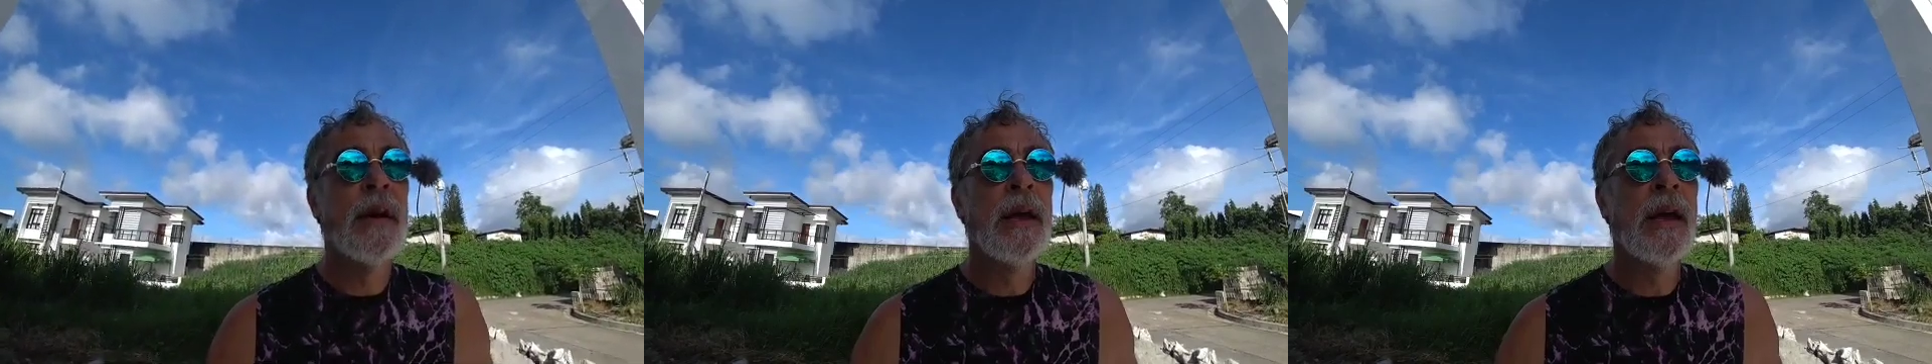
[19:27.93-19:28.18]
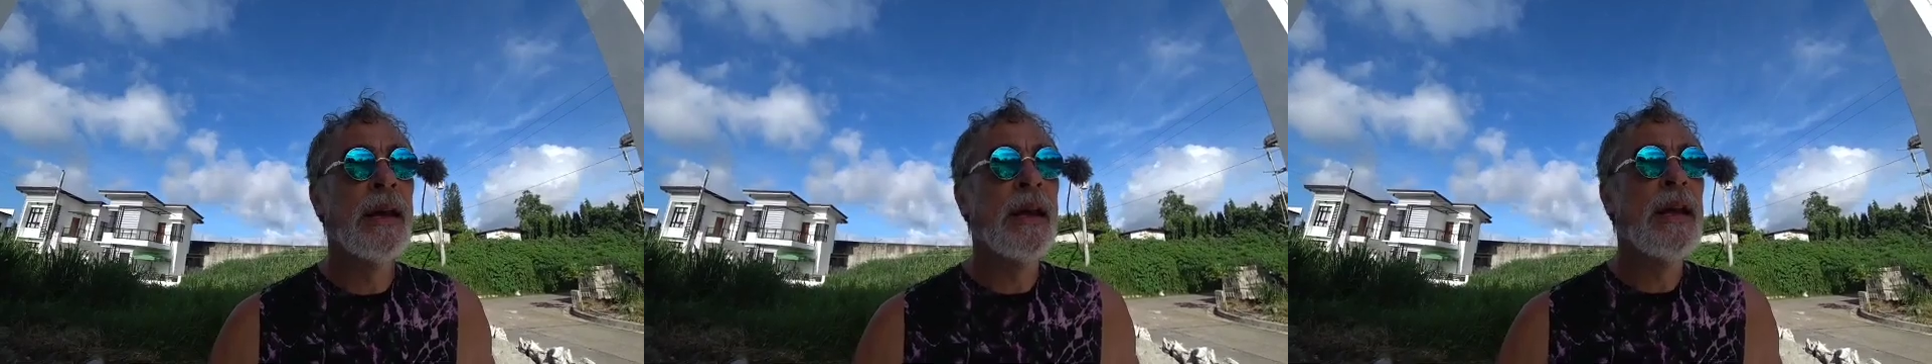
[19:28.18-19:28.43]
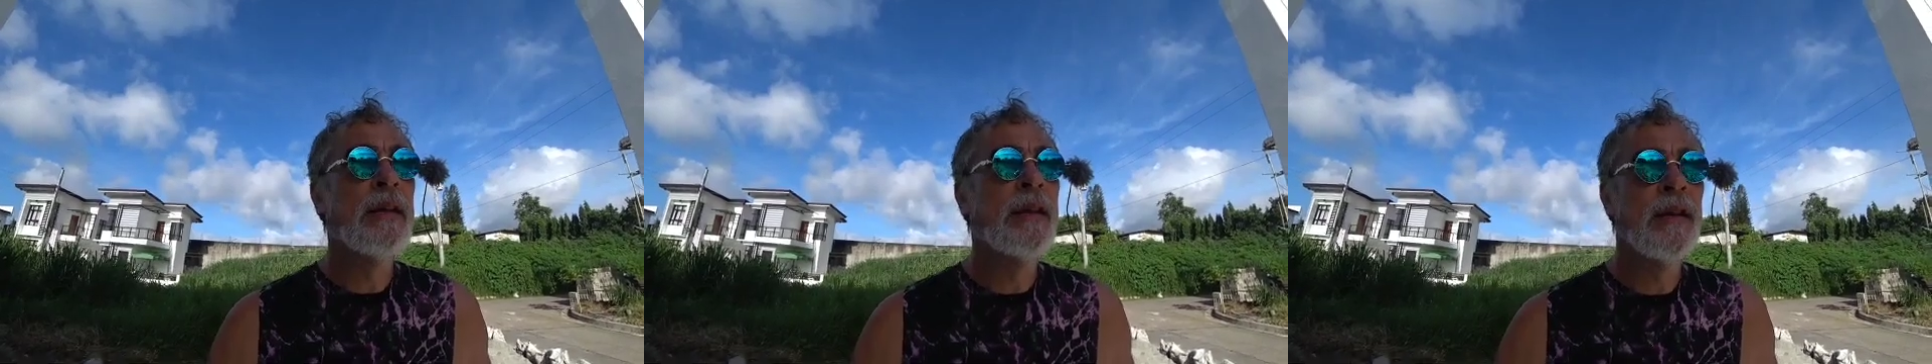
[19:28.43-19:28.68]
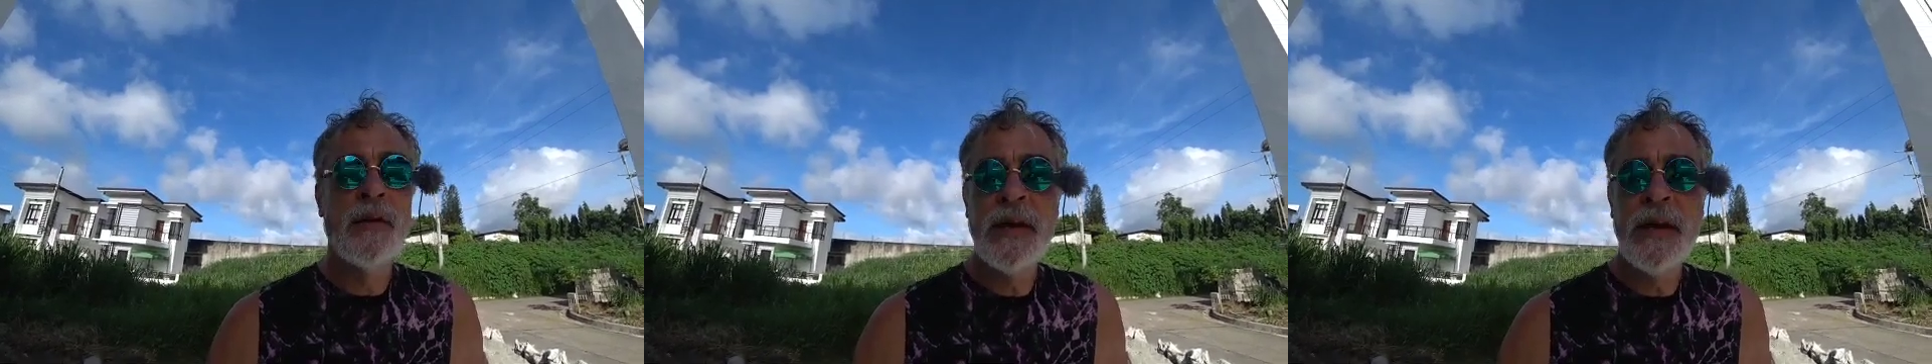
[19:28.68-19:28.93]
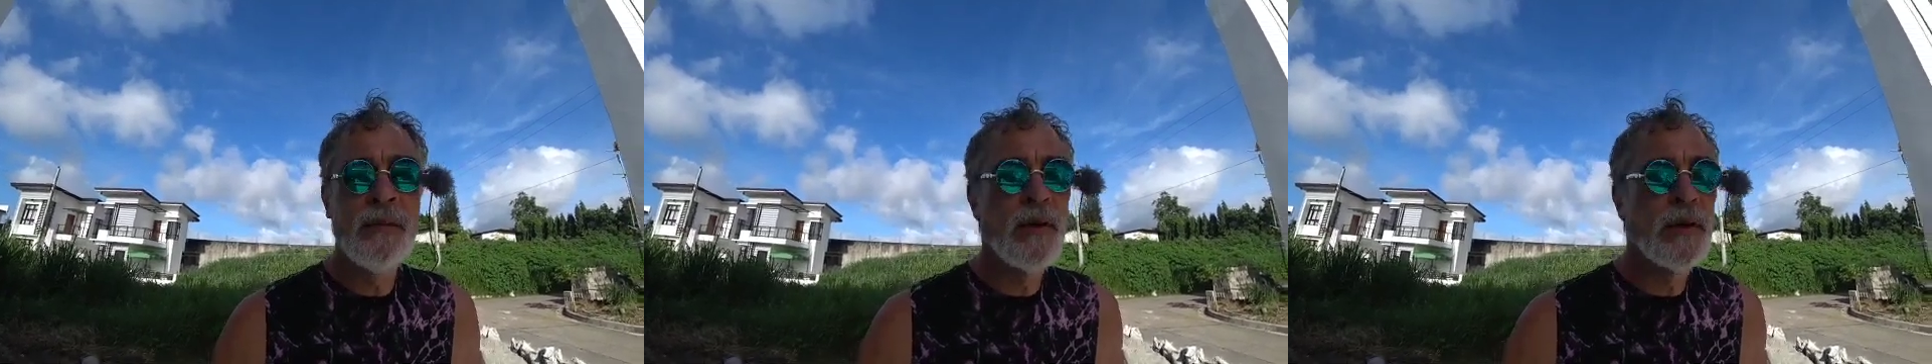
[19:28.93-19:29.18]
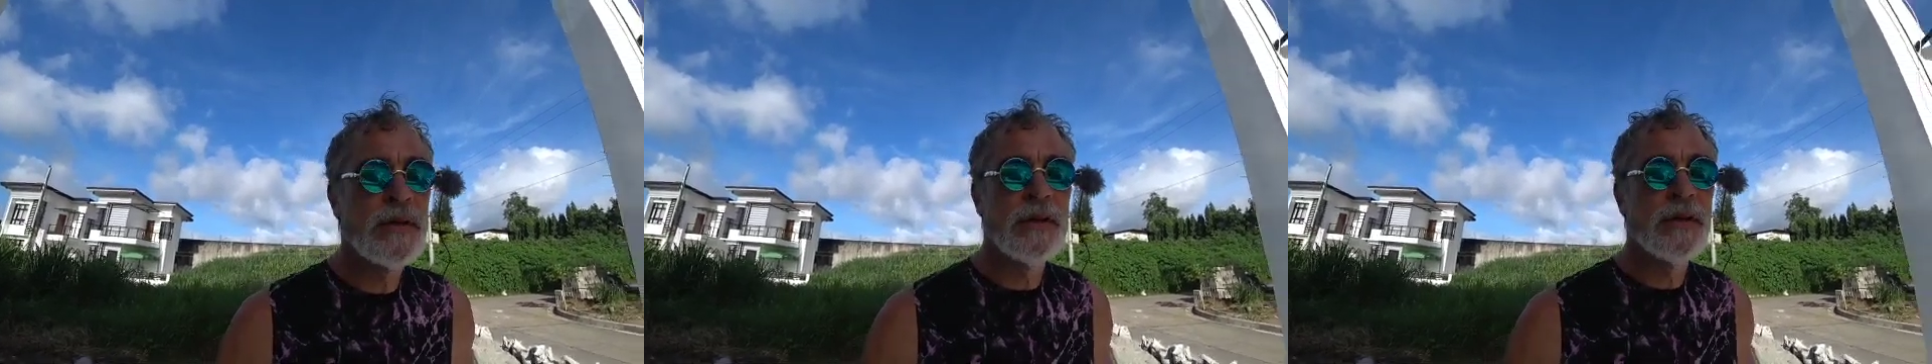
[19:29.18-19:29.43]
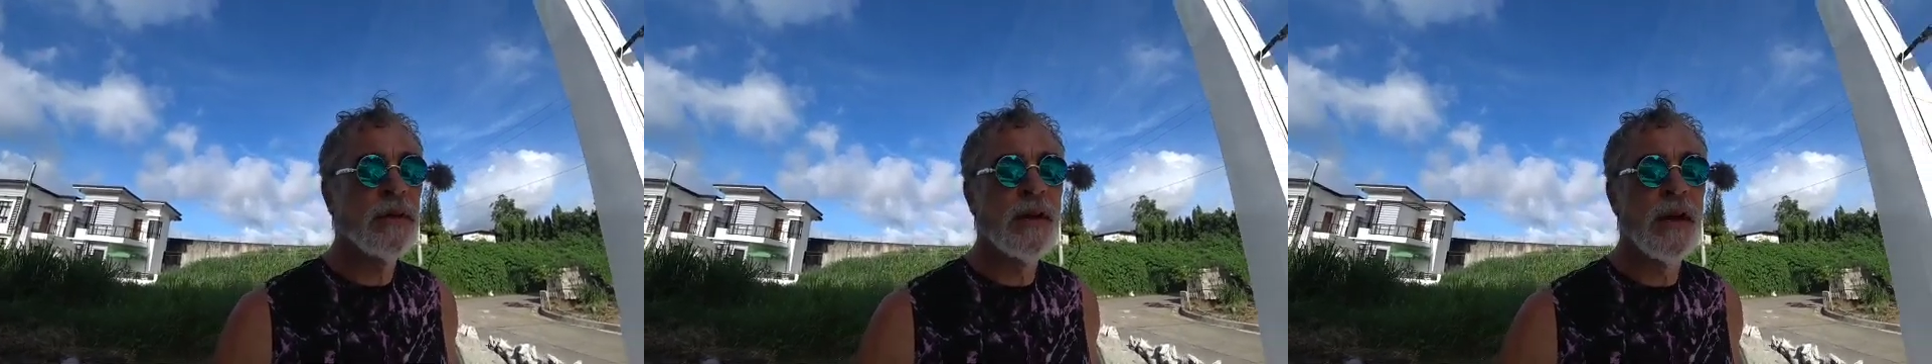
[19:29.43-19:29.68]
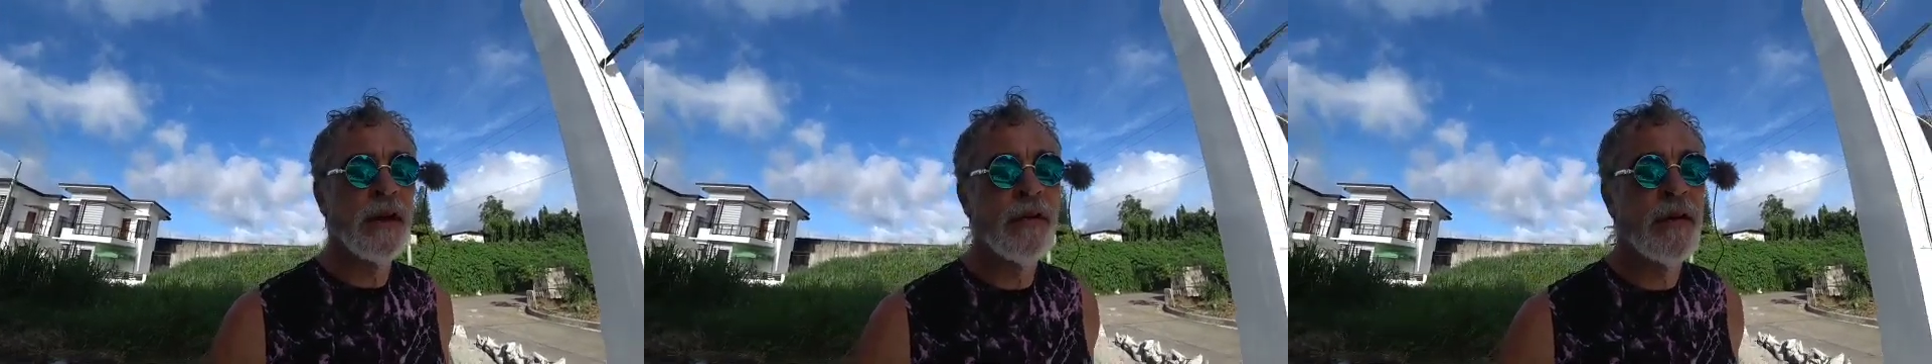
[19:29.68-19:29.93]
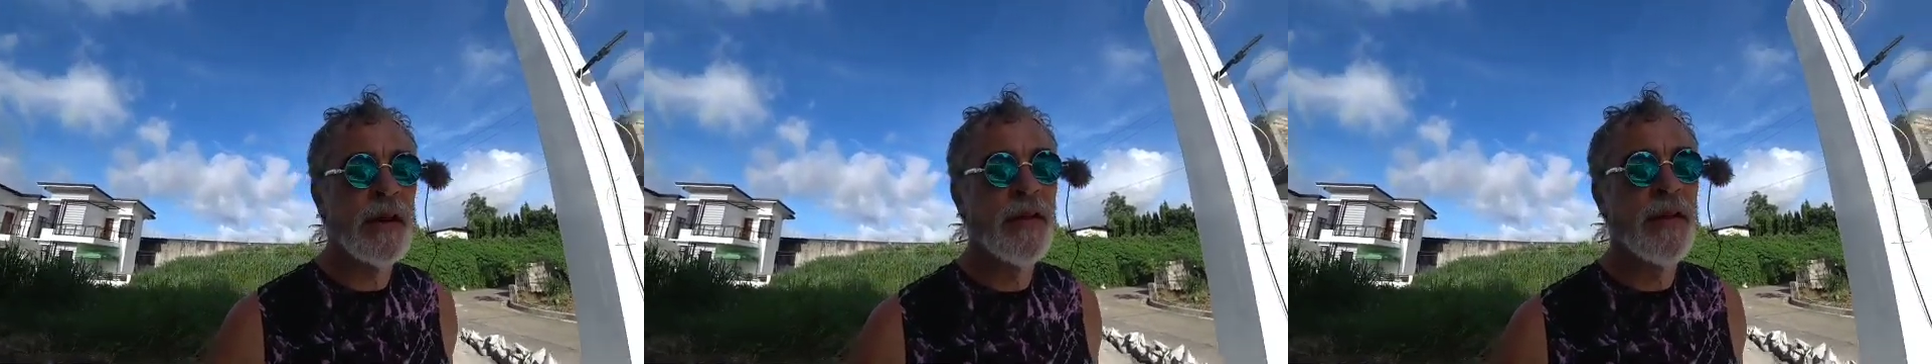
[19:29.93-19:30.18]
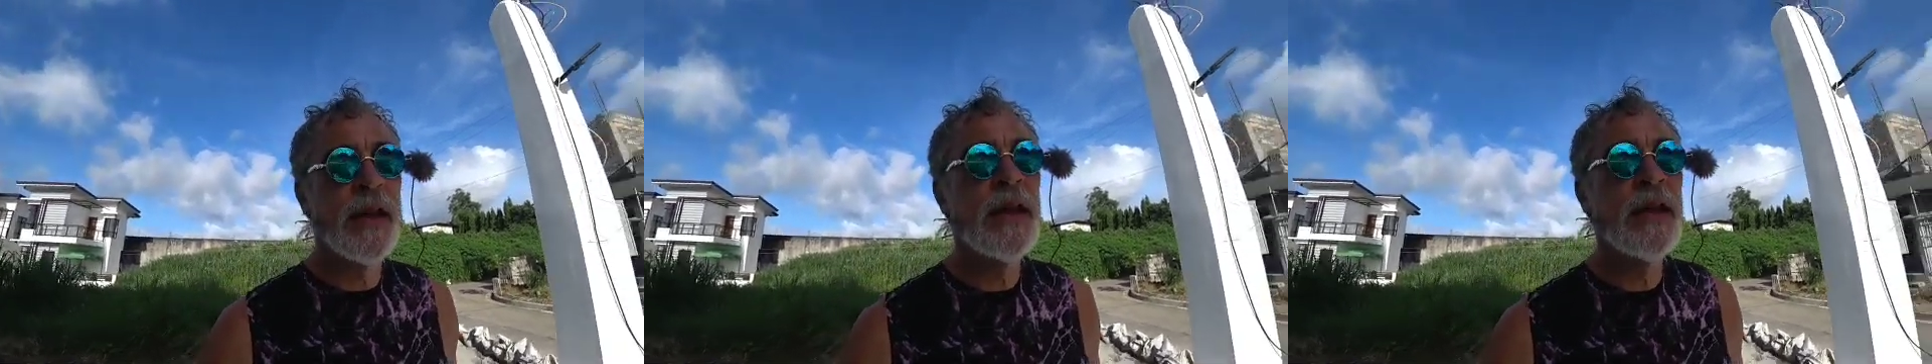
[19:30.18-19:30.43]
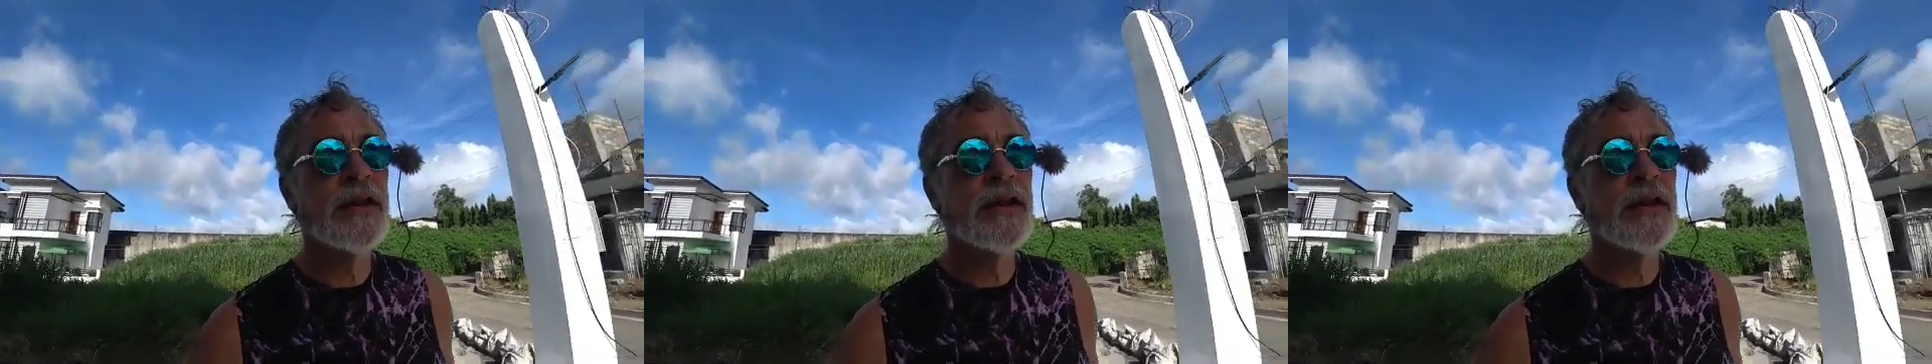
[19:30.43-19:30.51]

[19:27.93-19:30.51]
and he wasn't nutty or anything. He